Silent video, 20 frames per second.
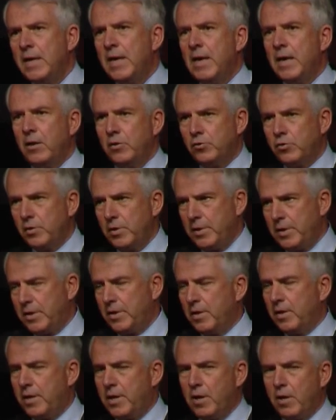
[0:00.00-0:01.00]

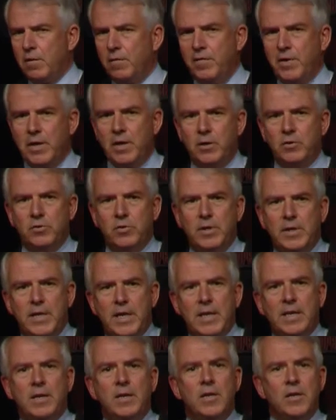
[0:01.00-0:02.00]
the care of the elderly,
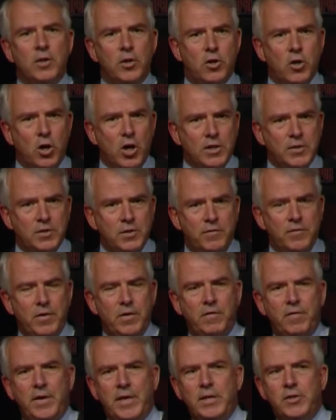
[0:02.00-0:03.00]
and the cost of
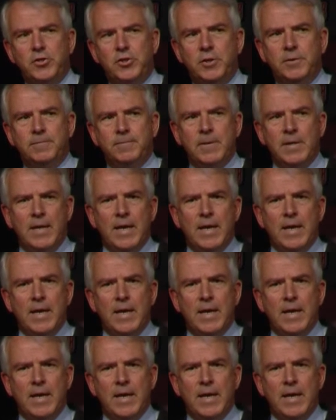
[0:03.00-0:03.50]
innovation